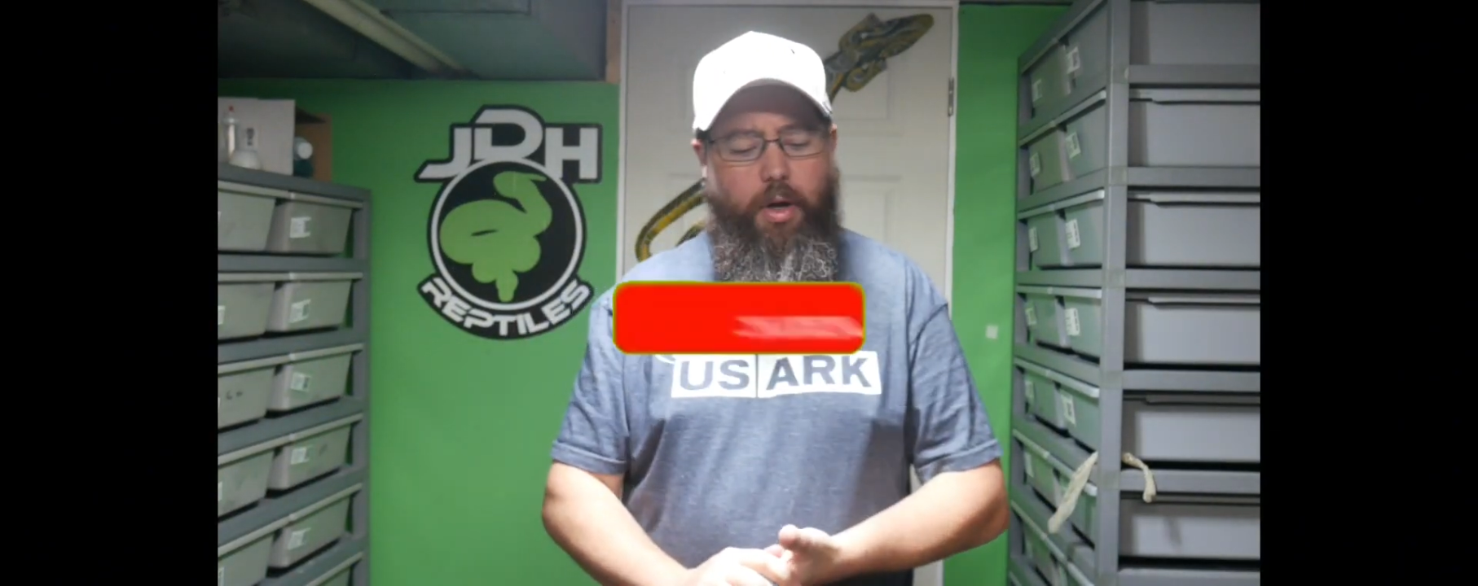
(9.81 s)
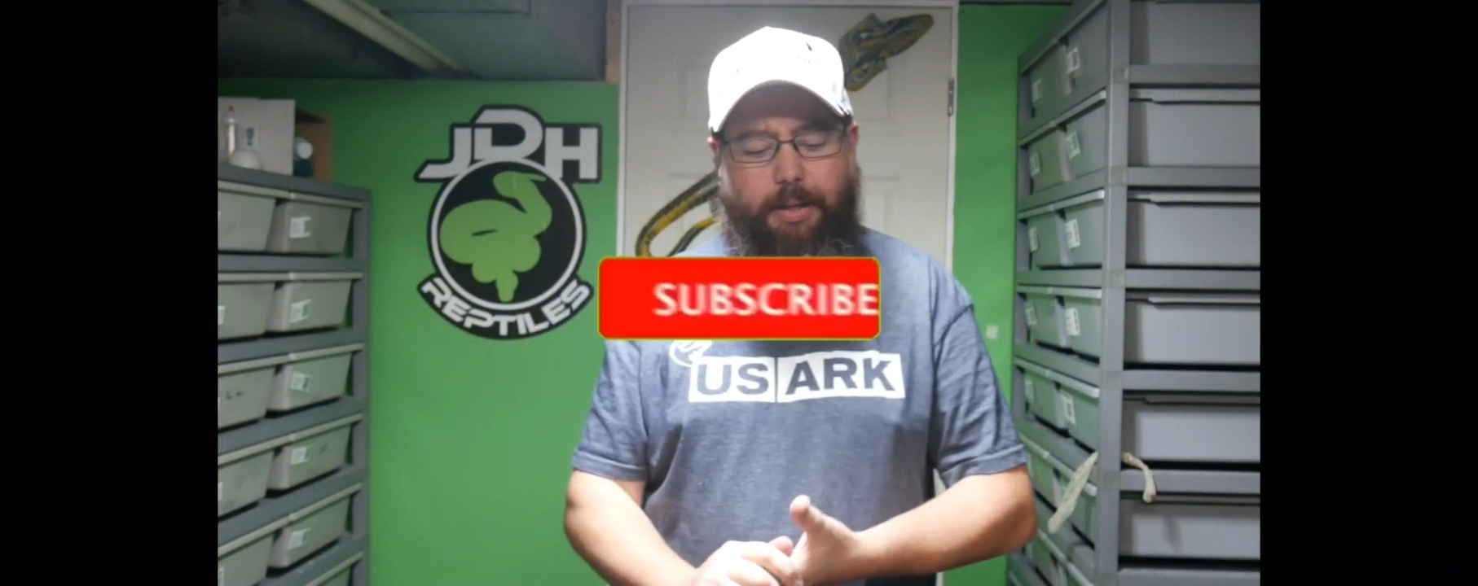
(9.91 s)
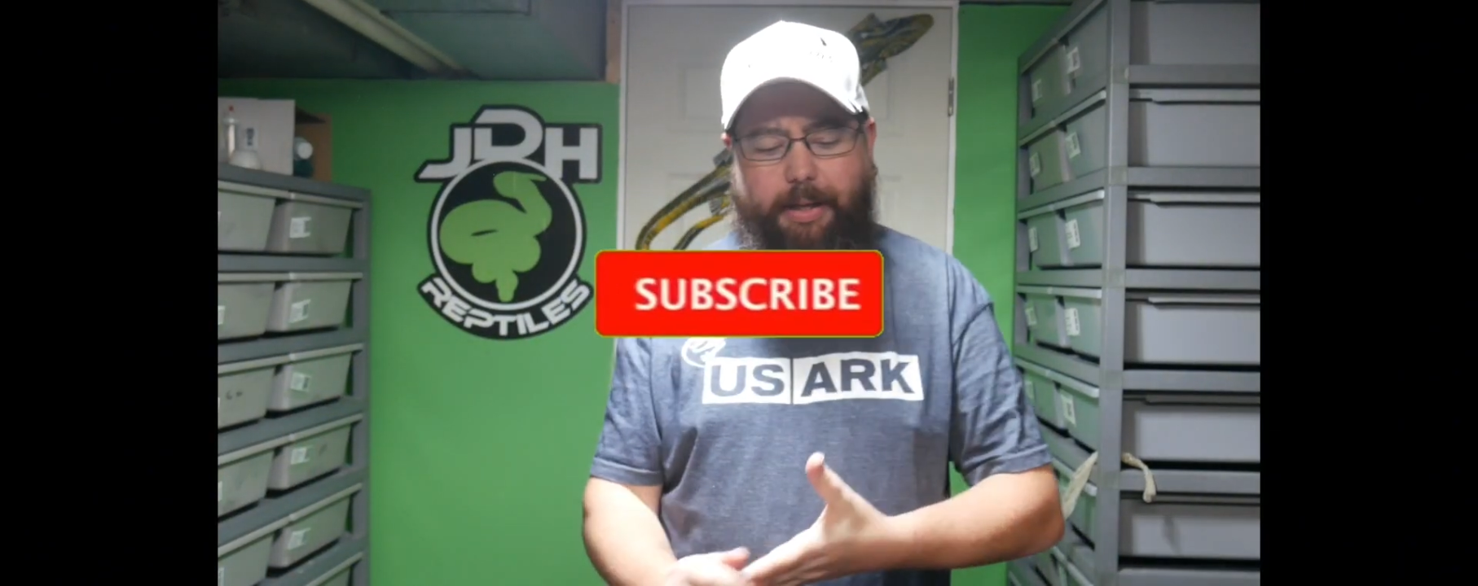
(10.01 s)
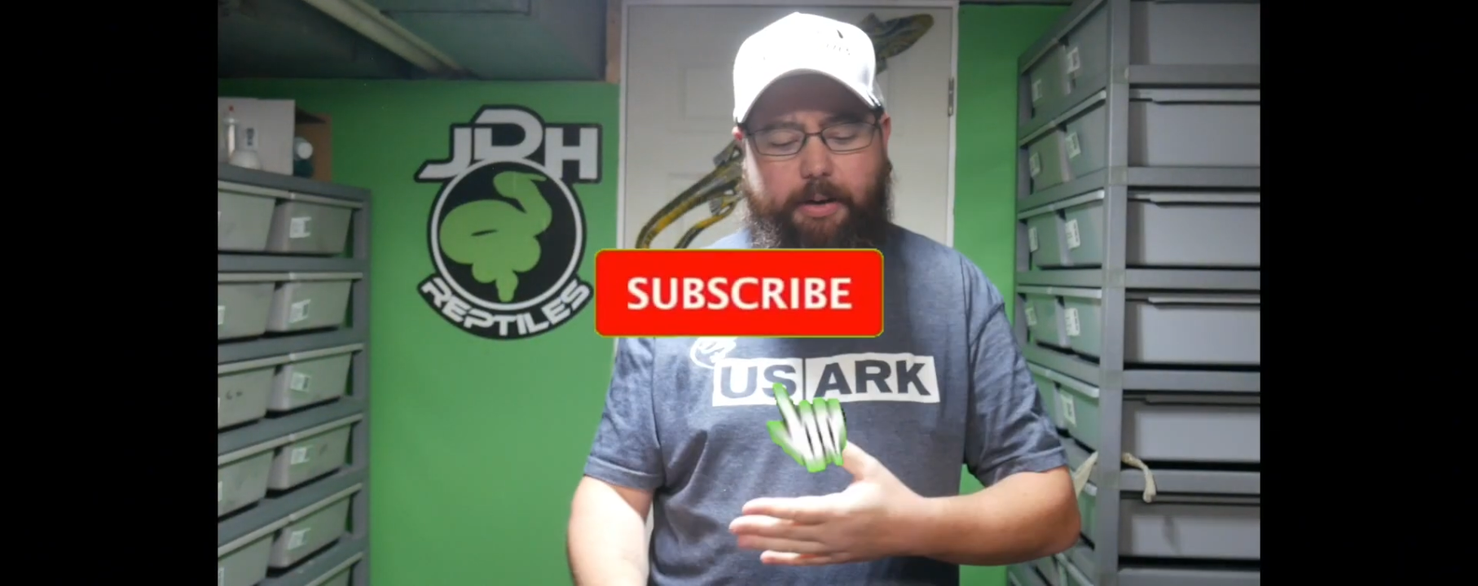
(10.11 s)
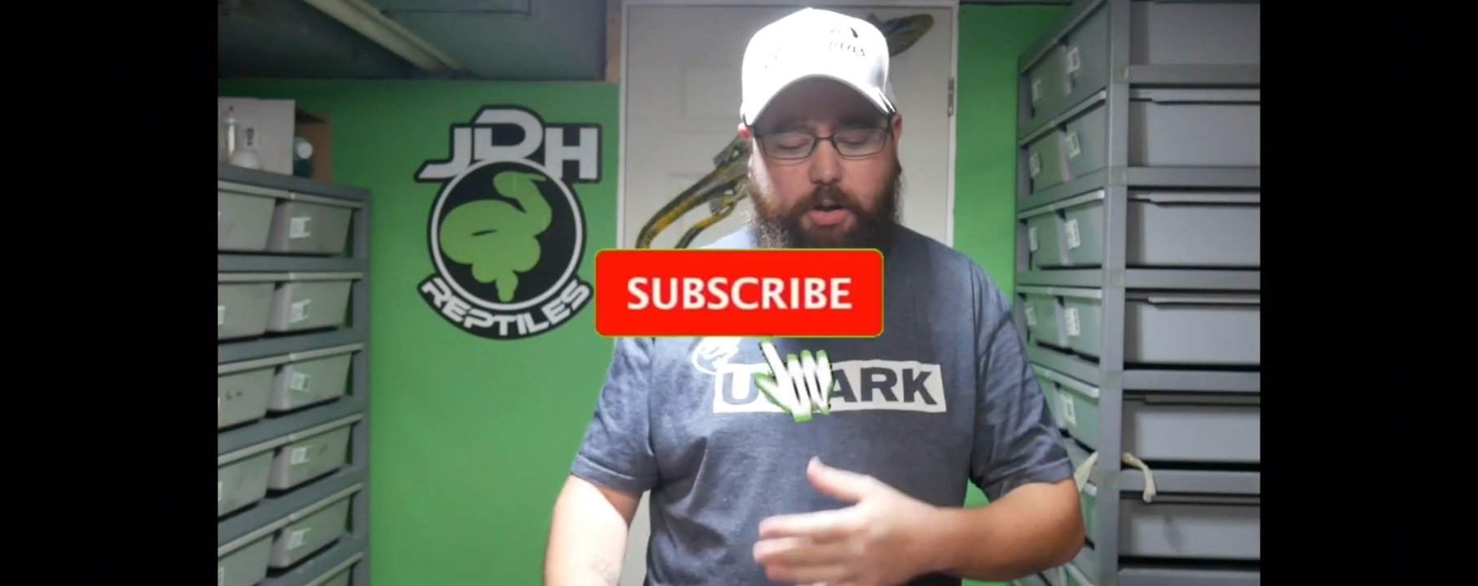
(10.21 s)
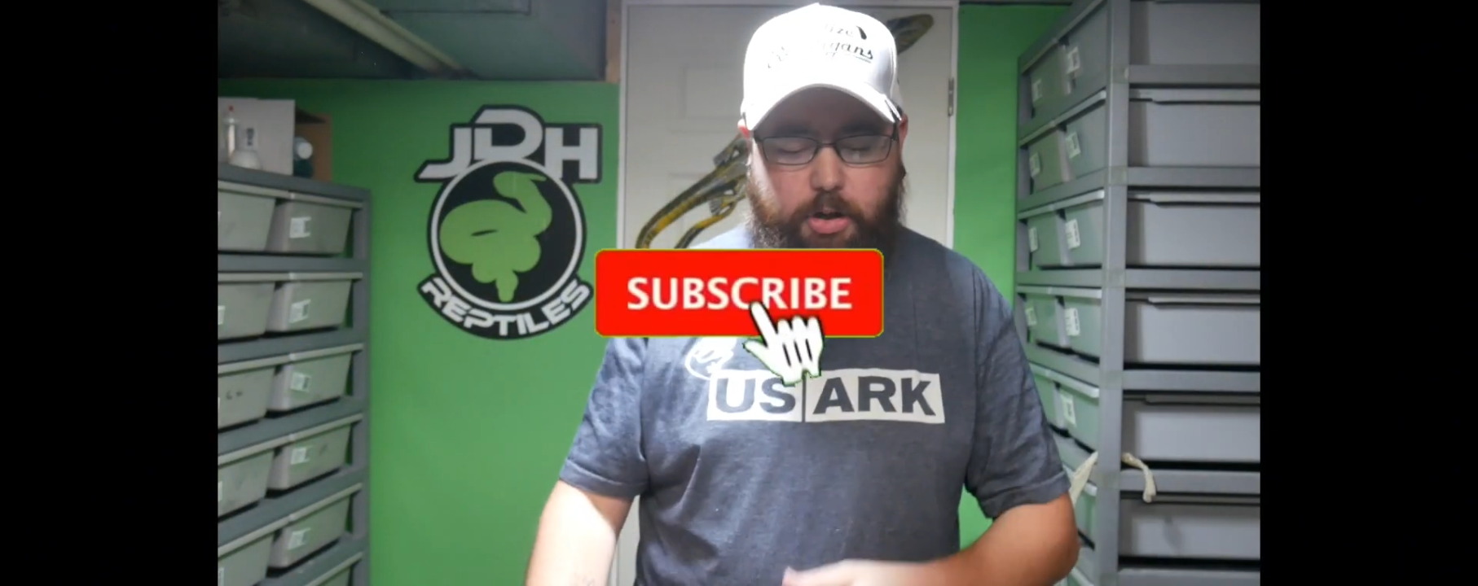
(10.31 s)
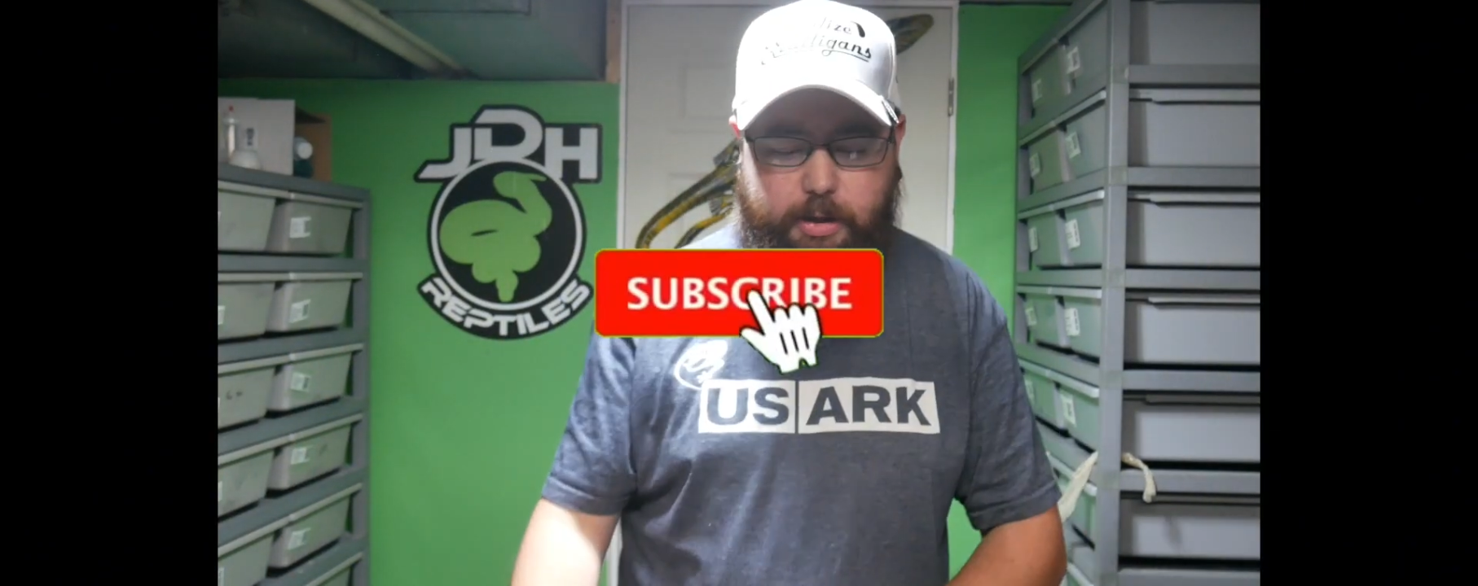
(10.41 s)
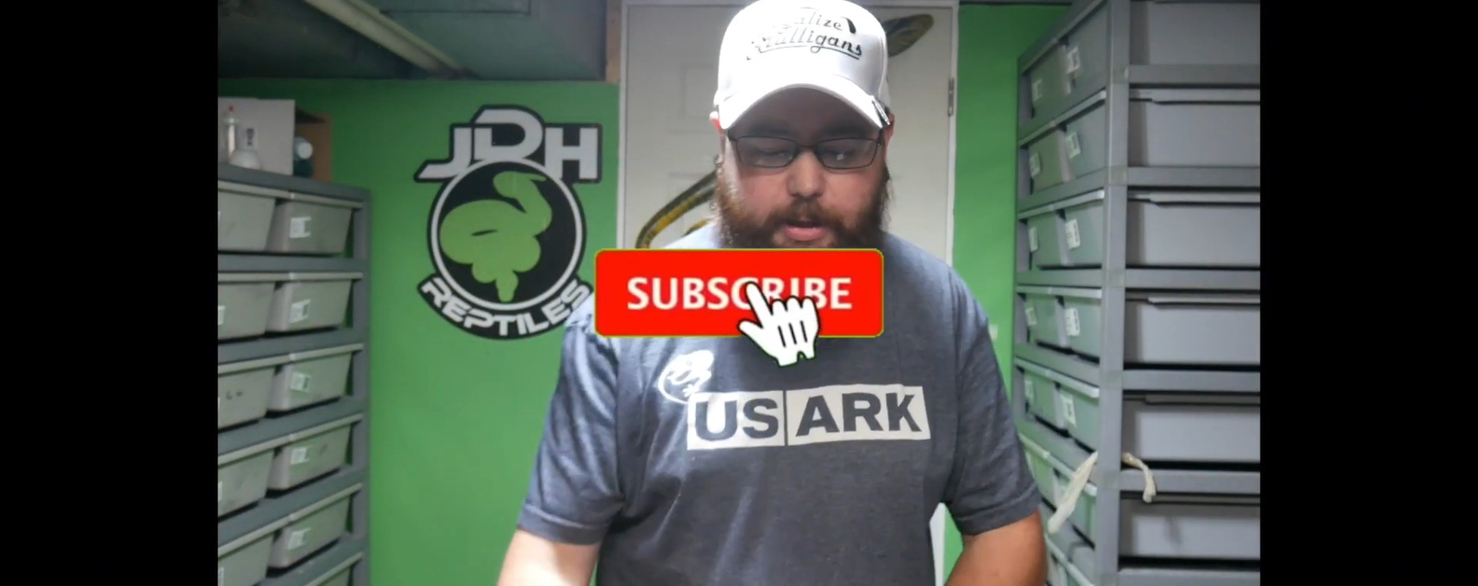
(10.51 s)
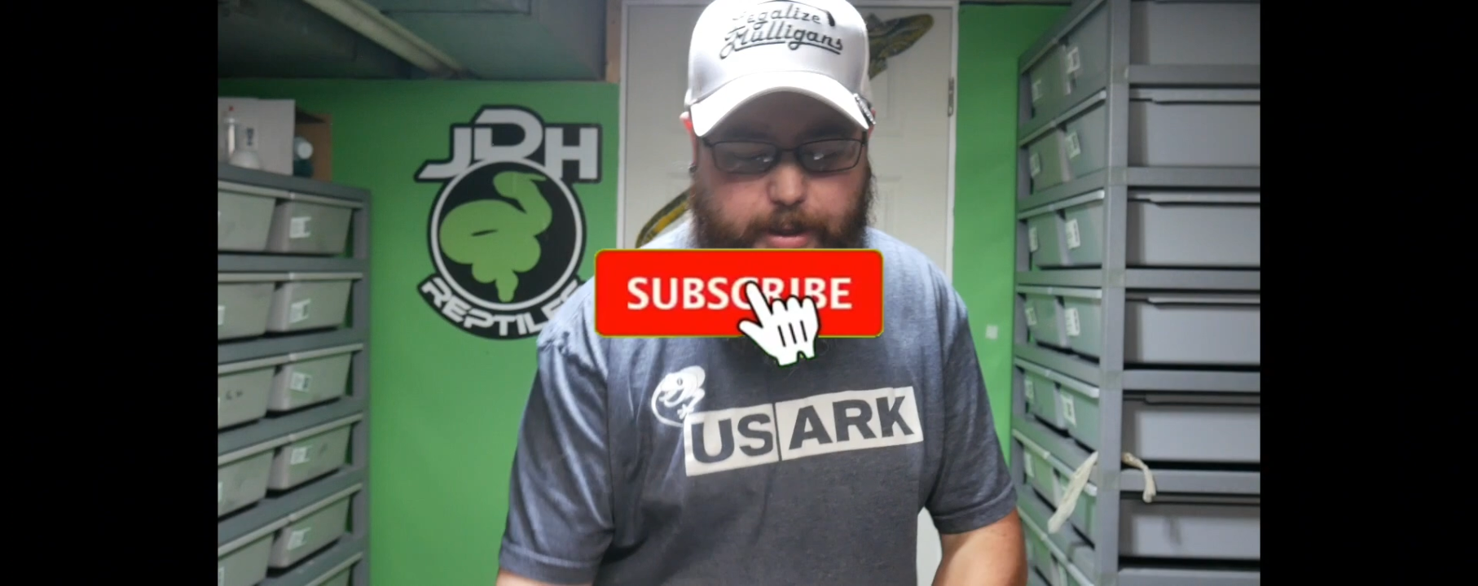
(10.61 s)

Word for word: a little